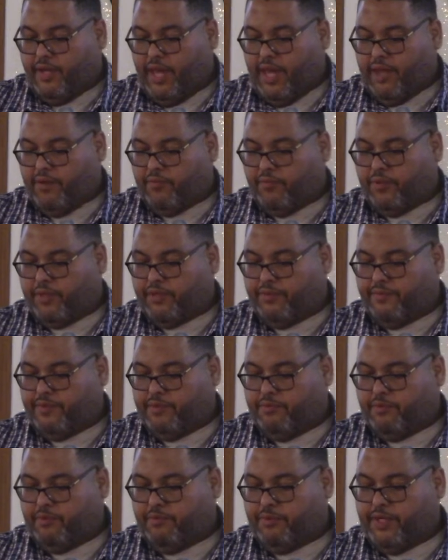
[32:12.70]
And one of
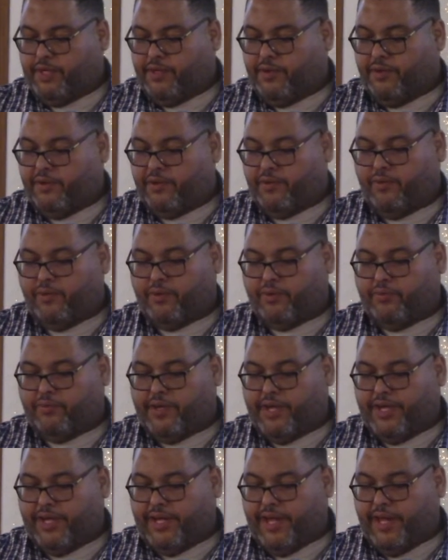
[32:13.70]
them appeared on the
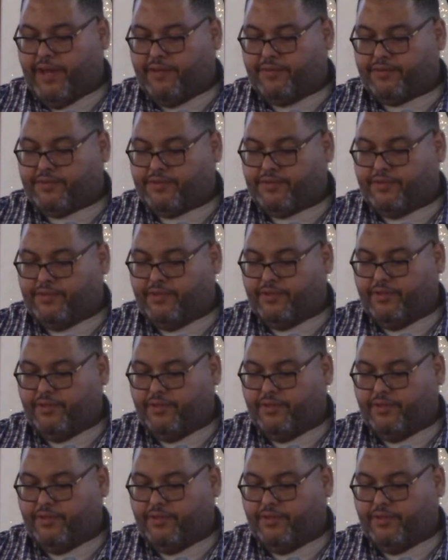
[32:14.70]
White House.